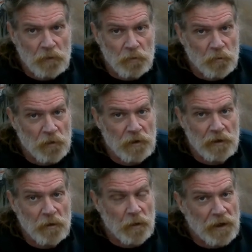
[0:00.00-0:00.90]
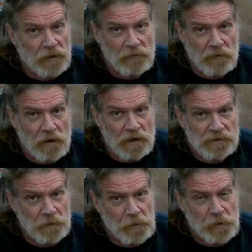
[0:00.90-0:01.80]
really quick cars.
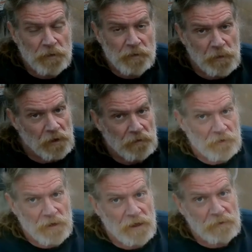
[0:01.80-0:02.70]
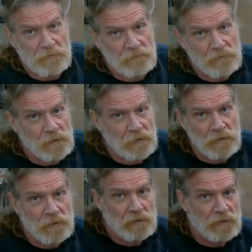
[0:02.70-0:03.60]
They're purpose built. They're not.
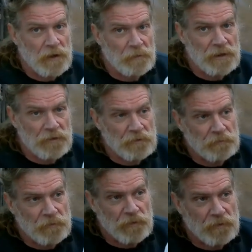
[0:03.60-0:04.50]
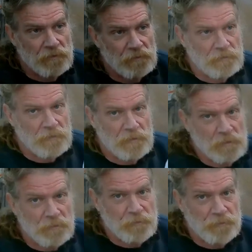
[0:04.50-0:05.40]
Yeah. I mean, they're, they're just for the
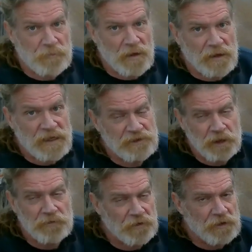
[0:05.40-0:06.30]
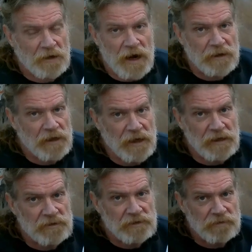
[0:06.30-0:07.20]
track, right? I mean, it's just for the track. Yeah,
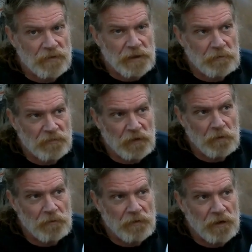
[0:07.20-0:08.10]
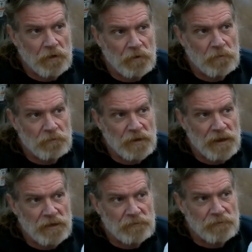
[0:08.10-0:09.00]
it's they, they'll they'll go
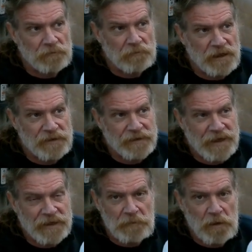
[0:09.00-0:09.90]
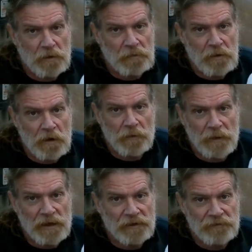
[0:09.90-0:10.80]
and like take the motor apart
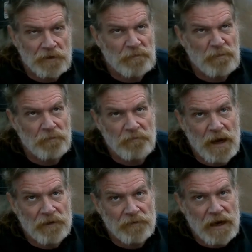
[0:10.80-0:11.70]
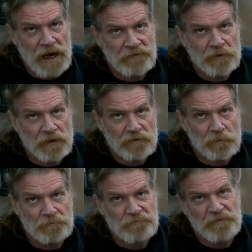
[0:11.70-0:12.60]
about every after every
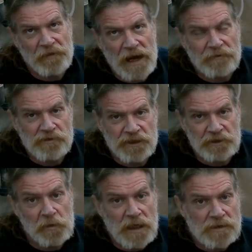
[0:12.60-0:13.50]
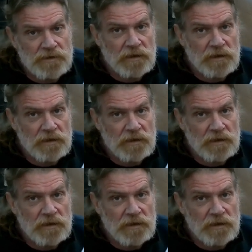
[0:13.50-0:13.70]
five or six runs.